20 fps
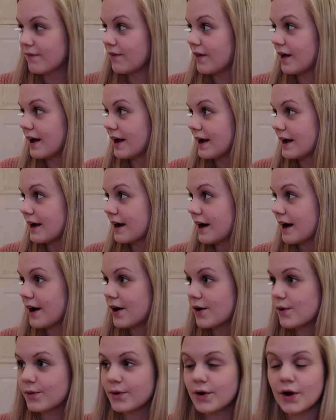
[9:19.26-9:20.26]
Like,
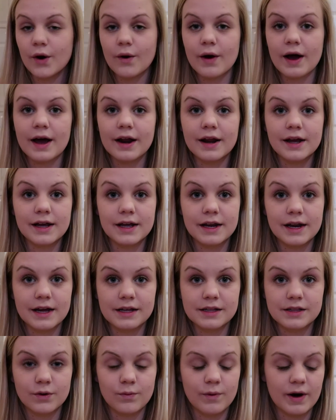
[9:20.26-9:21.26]
I don't know how to
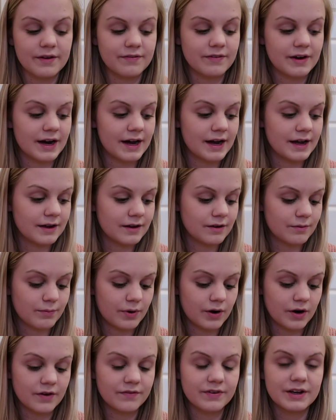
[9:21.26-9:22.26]
connect the Wi-Fi
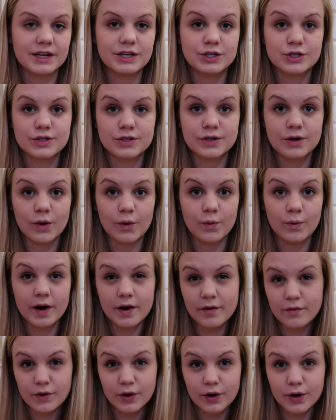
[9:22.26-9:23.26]
part of it or
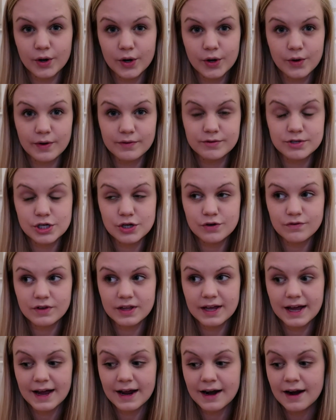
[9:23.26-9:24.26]
whatever you have to do
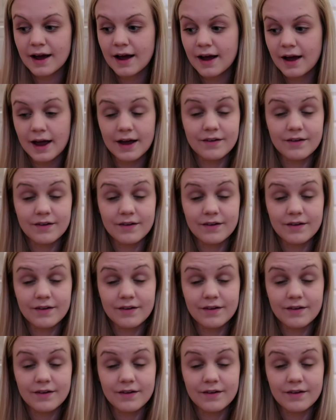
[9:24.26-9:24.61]
for that.